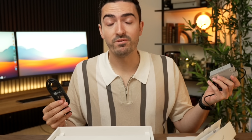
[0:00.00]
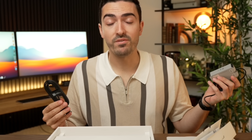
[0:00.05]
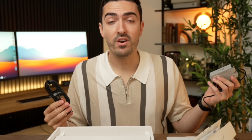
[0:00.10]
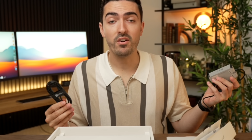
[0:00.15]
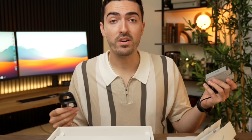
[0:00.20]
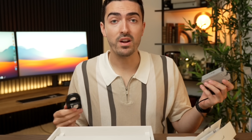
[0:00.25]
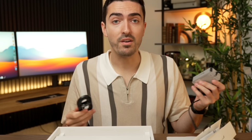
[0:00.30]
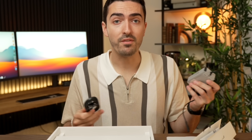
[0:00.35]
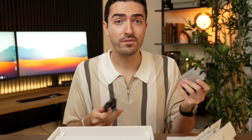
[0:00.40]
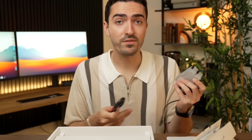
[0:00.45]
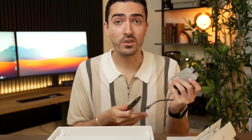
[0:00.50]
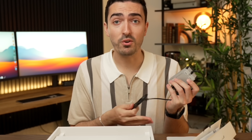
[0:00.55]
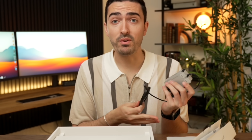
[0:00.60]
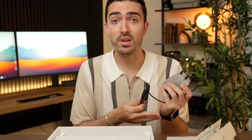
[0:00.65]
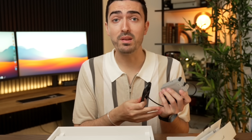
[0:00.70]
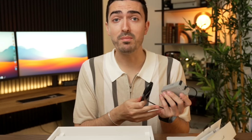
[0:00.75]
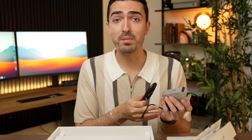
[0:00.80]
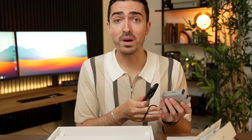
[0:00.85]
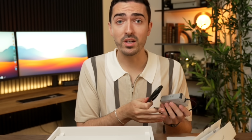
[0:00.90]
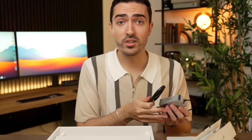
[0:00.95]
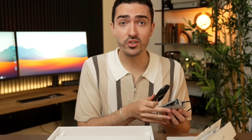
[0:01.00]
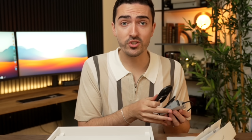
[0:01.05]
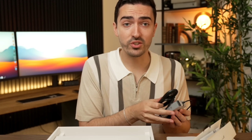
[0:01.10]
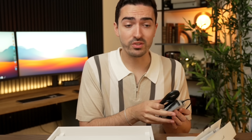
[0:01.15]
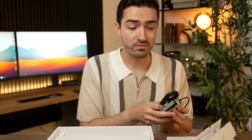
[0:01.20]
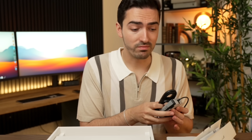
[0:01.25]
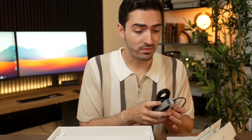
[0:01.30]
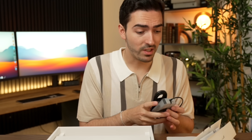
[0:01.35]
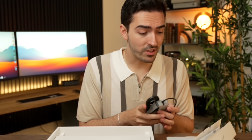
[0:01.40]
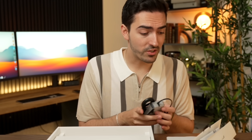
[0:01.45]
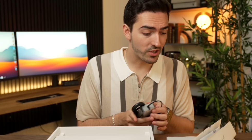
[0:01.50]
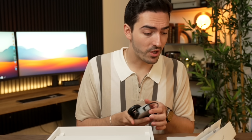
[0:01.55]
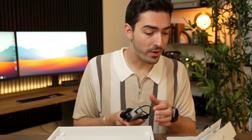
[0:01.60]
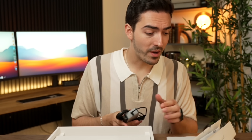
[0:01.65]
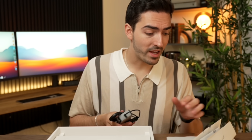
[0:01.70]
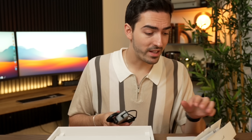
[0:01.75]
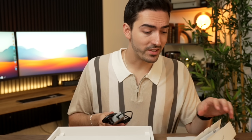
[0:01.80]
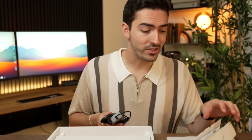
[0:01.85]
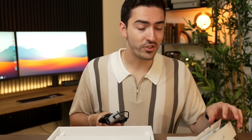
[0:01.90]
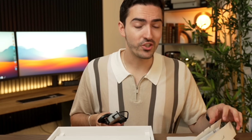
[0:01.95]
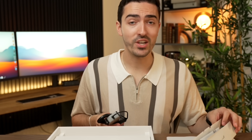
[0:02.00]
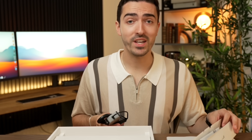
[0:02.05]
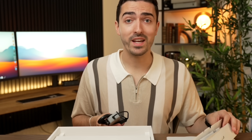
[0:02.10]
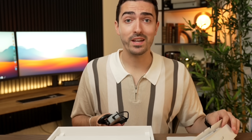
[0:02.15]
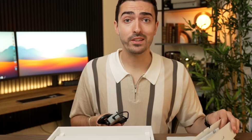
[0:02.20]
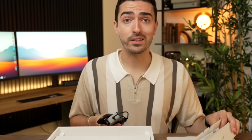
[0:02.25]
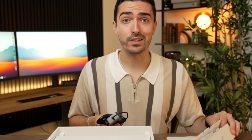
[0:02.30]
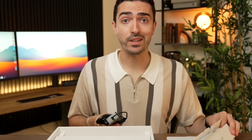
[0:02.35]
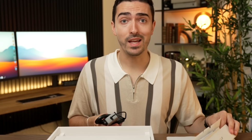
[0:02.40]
fair enough, don't need much. Let's go ahead and check out the